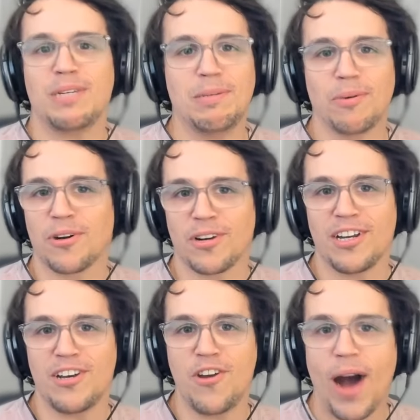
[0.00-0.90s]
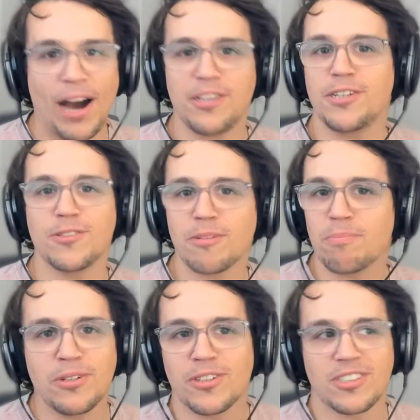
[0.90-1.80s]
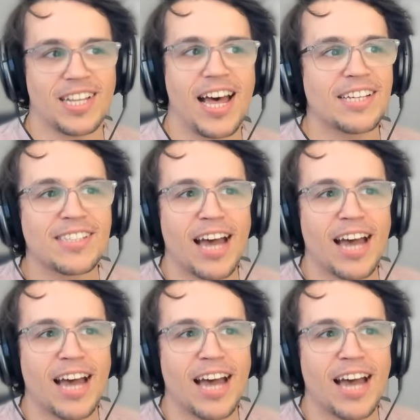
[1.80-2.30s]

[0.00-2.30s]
People are going to know how to use computers less.